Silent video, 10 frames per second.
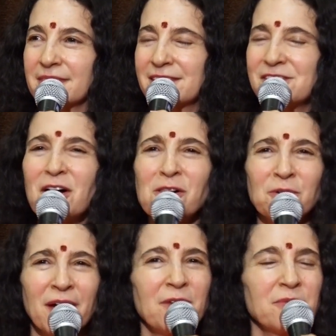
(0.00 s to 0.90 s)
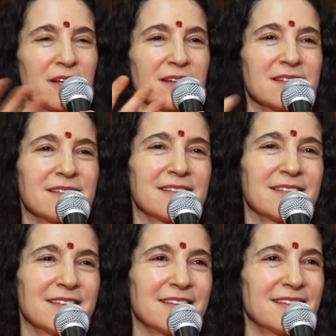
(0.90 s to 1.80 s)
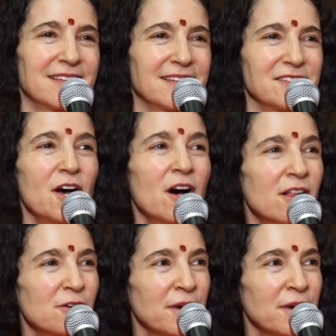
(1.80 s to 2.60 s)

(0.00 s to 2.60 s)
It's all around us. It's all